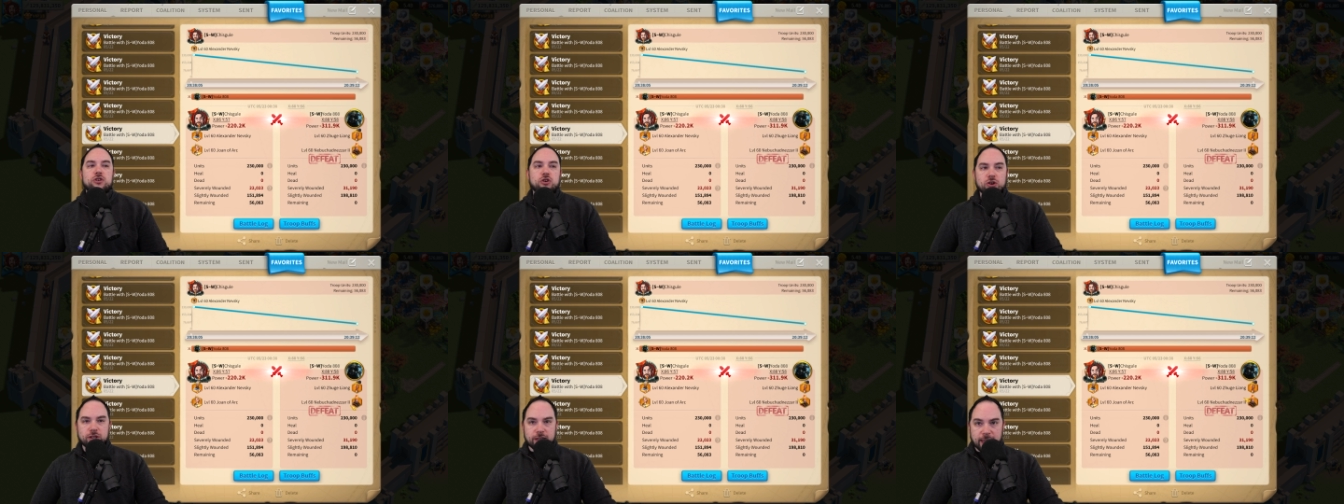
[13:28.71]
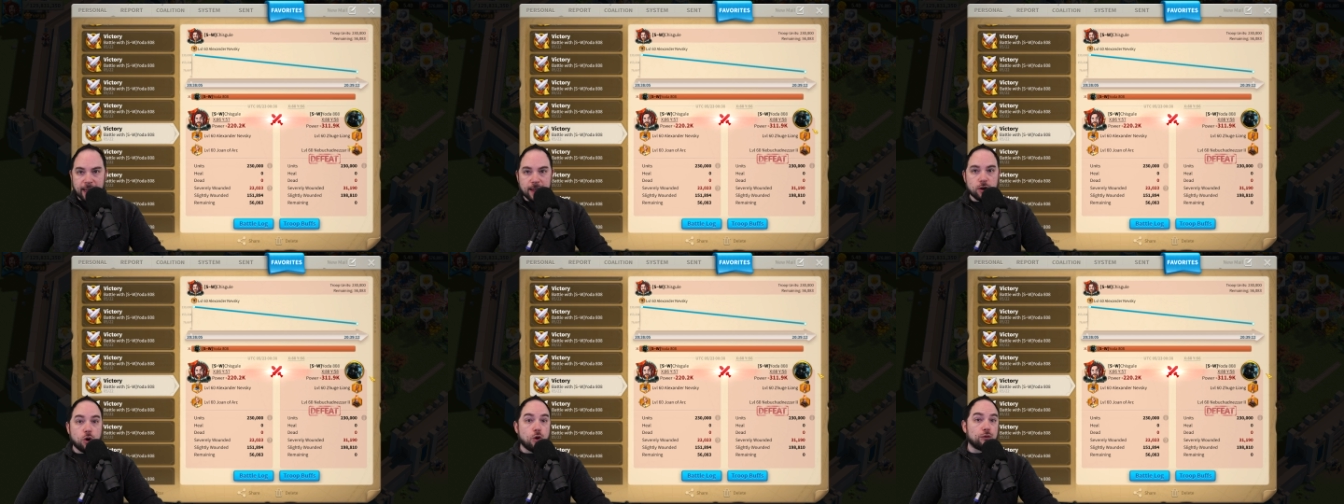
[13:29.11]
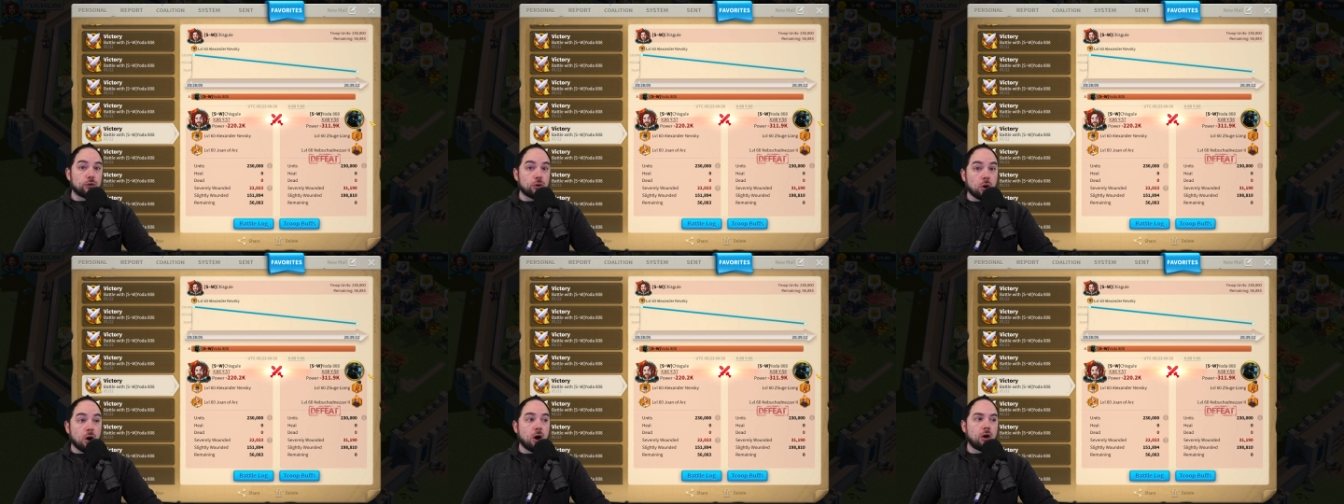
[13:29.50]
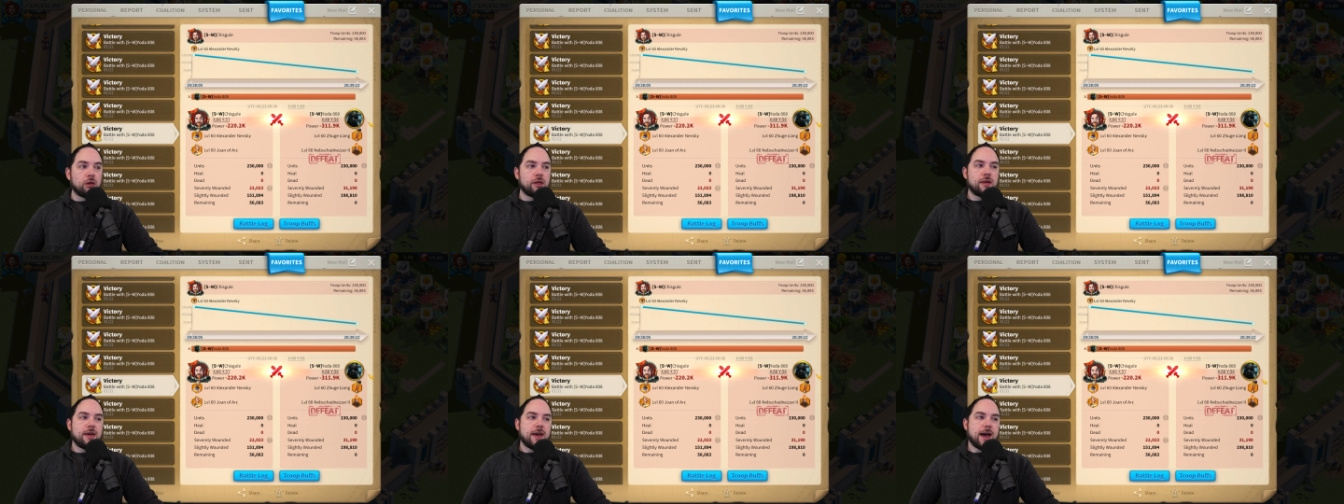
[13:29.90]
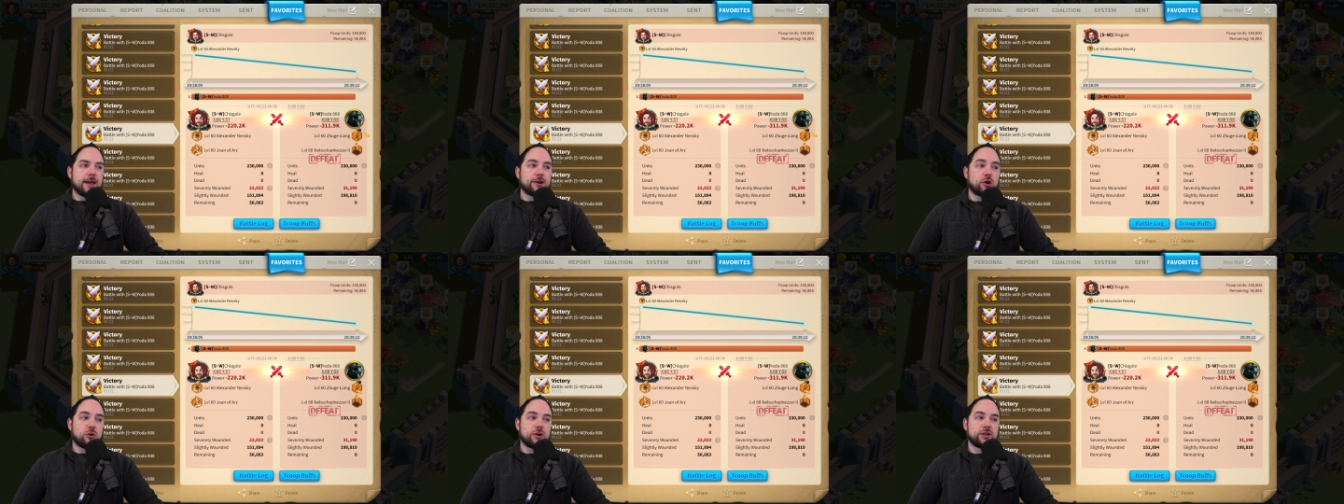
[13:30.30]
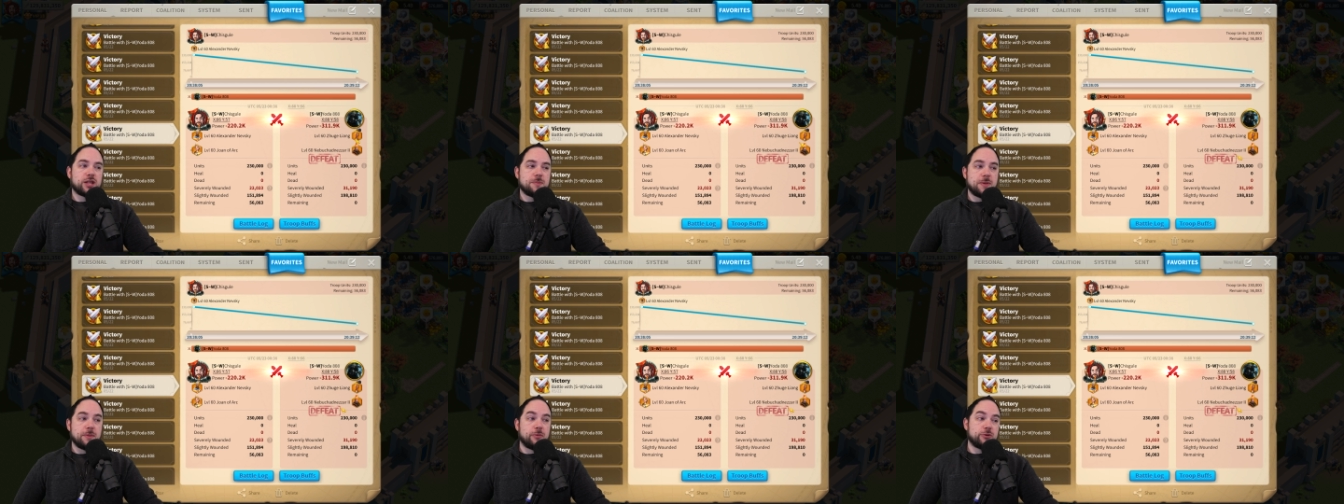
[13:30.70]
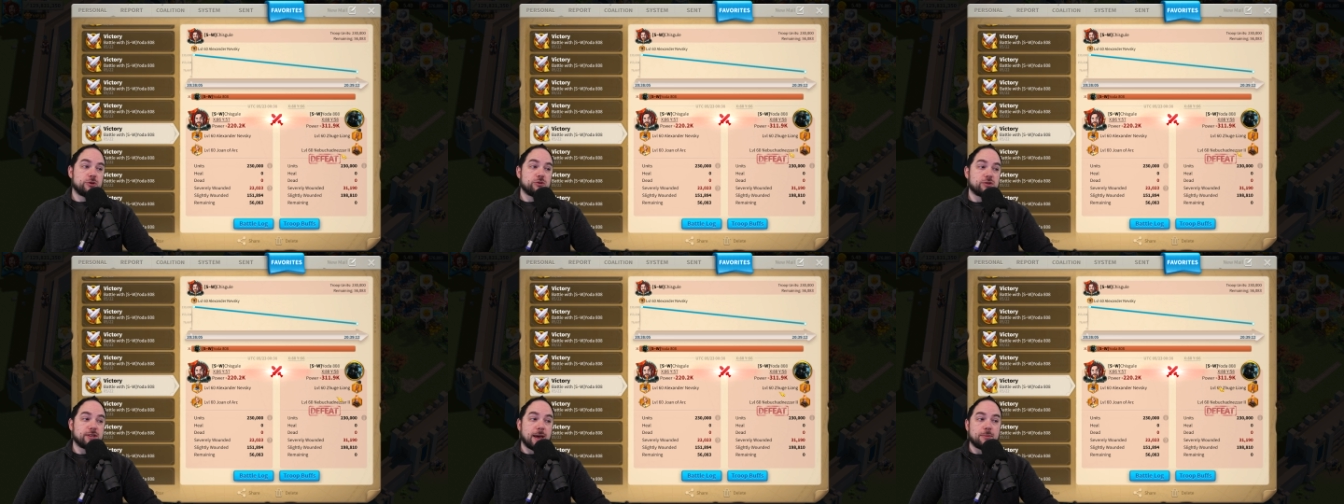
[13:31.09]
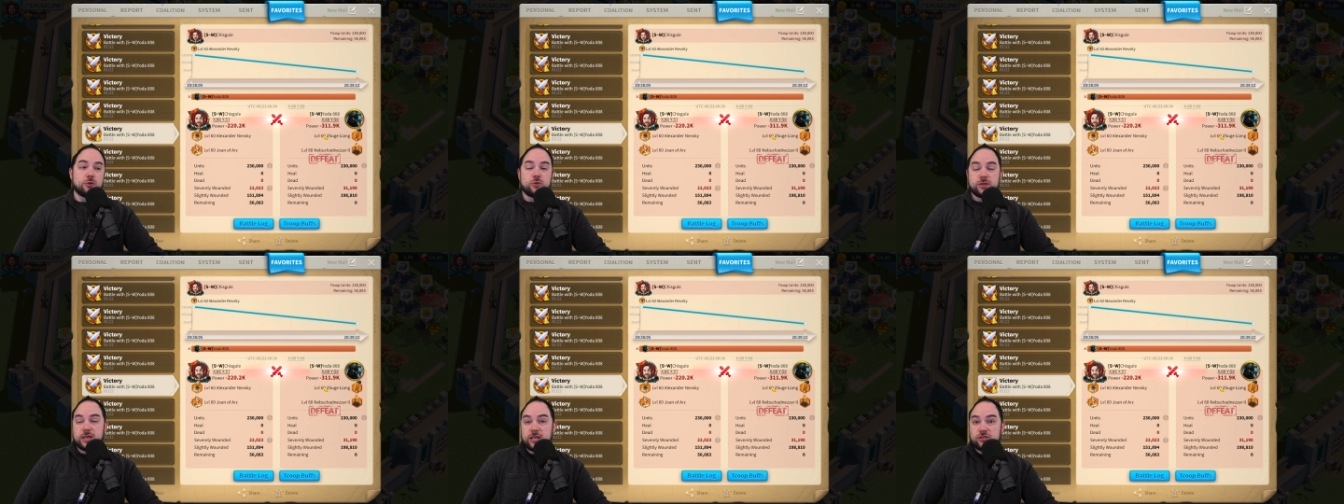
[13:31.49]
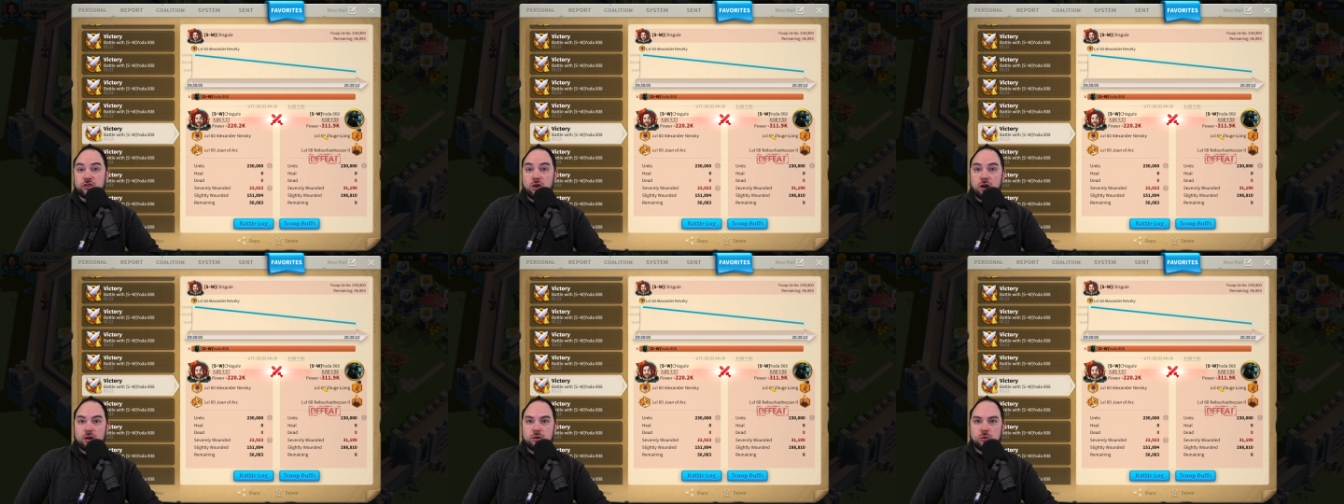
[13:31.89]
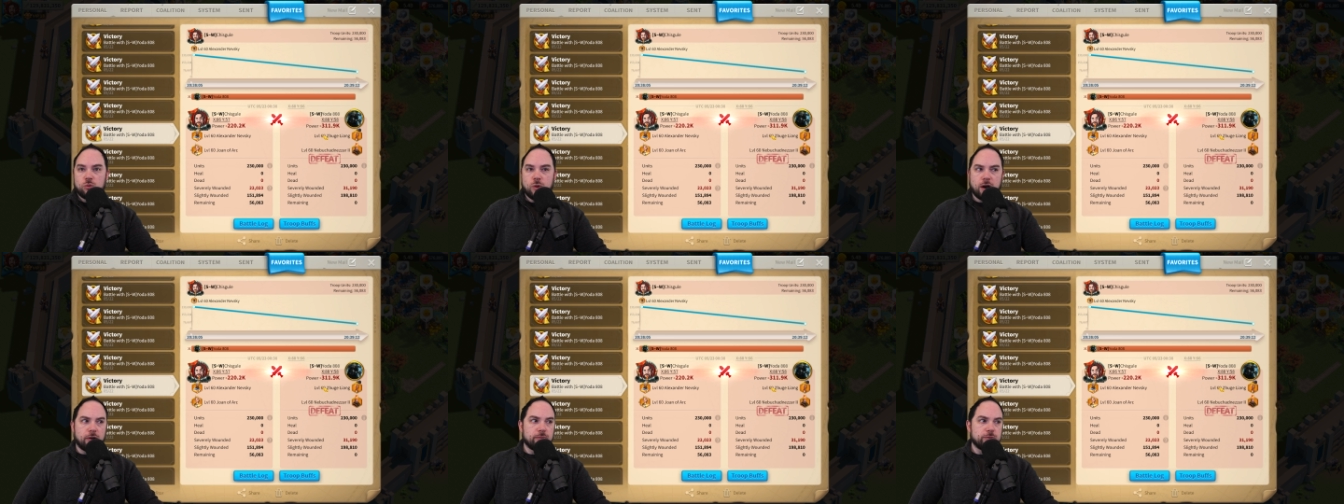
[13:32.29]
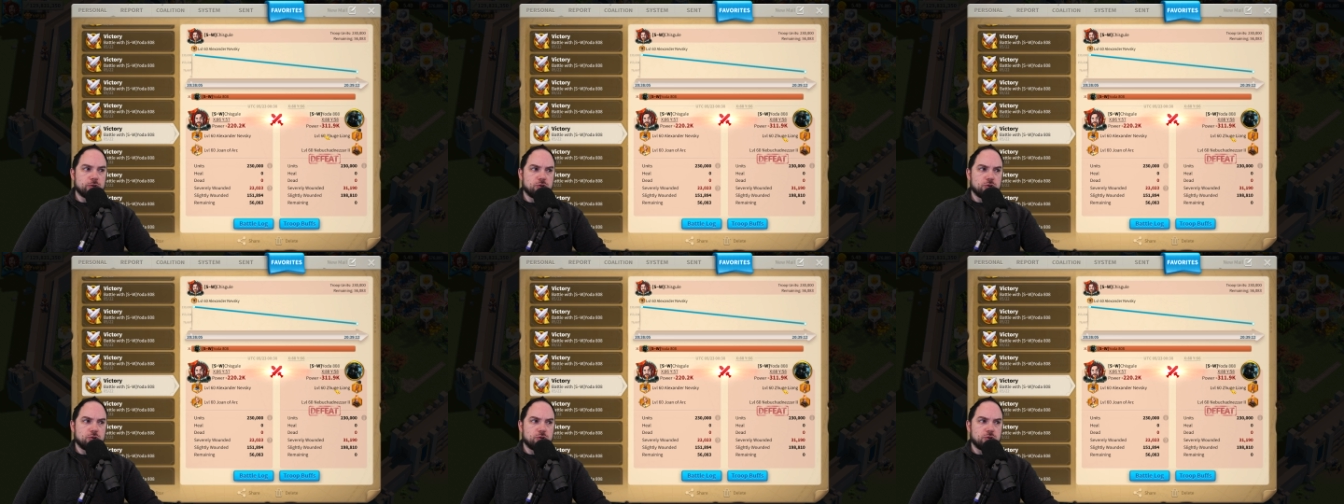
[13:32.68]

good kit overall, and currently people use Nebu with Isong, well,